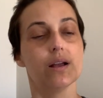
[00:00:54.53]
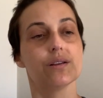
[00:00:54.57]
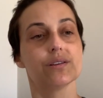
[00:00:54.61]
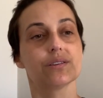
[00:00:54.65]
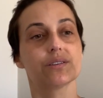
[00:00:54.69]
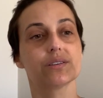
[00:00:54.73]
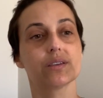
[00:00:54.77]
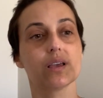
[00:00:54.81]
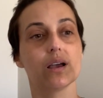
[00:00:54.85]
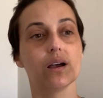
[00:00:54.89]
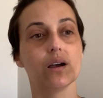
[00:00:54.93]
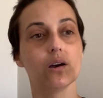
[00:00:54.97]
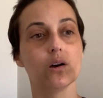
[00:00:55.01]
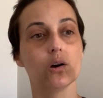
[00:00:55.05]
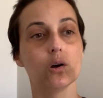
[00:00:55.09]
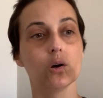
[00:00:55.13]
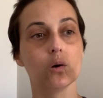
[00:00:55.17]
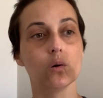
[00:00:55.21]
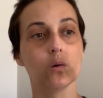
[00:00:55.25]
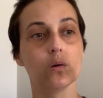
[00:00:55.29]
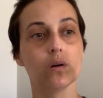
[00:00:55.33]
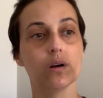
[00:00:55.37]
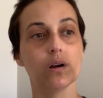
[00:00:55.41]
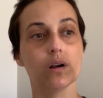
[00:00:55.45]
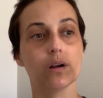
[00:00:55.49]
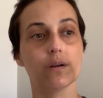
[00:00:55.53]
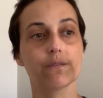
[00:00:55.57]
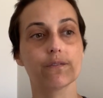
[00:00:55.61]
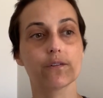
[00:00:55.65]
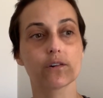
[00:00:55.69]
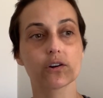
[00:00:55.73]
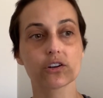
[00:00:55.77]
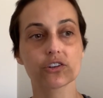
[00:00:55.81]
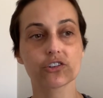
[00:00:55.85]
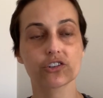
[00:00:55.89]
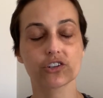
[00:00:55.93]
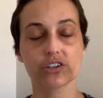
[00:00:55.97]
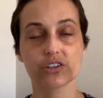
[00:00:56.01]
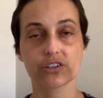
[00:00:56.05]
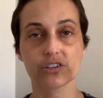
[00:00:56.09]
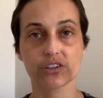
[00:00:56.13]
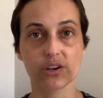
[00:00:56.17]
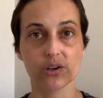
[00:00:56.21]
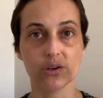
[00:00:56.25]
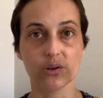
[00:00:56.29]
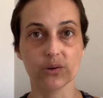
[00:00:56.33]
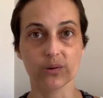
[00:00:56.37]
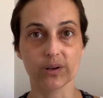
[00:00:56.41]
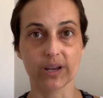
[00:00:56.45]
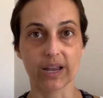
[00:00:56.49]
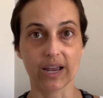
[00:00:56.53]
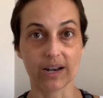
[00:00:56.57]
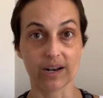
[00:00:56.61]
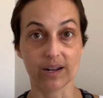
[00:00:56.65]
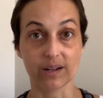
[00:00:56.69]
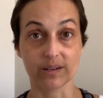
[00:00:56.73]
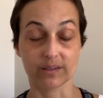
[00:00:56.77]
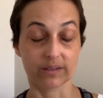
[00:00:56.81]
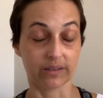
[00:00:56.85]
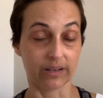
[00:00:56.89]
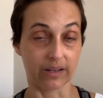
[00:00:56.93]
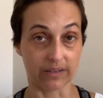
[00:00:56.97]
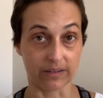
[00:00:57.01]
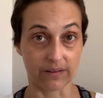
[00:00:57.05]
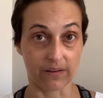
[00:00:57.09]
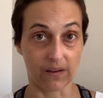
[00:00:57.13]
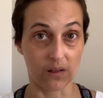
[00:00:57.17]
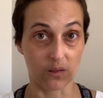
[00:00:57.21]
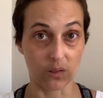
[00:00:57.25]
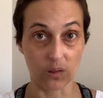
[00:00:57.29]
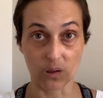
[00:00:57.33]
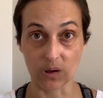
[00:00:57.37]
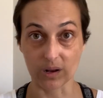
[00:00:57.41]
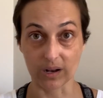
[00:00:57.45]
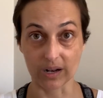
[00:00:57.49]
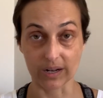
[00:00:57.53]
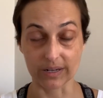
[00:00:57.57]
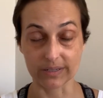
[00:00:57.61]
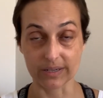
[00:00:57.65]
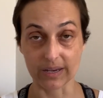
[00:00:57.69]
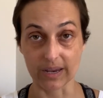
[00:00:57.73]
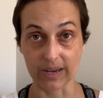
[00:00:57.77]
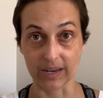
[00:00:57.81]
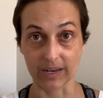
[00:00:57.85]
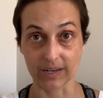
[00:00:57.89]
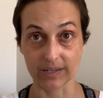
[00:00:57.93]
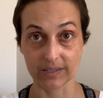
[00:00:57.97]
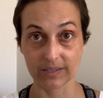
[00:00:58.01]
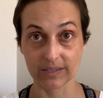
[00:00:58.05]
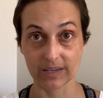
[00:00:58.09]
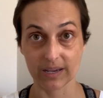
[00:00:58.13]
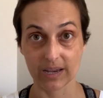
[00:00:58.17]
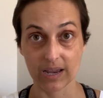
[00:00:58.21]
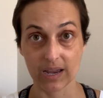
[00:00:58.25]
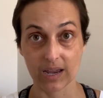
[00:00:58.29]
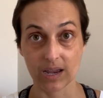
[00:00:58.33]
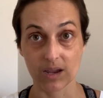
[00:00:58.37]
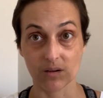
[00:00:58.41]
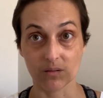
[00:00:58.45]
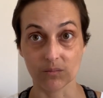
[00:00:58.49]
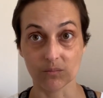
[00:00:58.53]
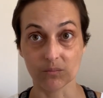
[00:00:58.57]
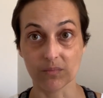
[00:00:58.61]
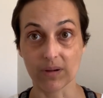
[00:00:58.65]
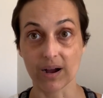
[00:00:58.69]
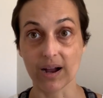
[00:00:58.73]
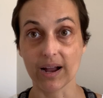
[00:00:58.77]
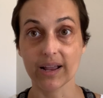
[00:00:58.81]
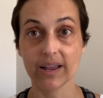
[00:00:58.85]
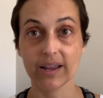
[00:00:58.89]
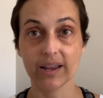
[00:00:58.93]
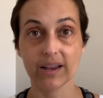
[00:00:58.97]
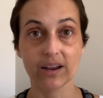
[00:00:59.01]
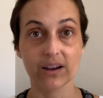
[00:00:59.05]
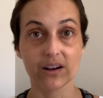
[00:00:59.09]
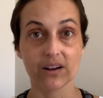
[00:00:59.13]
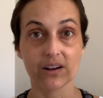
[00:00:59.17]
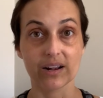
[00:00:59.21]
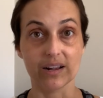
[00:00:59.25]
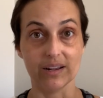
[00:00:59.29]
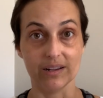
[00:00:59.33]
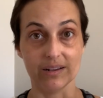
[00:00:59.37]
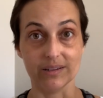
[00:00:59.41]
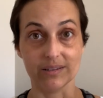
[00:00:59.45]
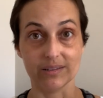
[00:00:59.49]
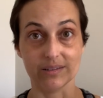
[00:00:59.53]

So first, just so you get a sense of how long it takes, my hair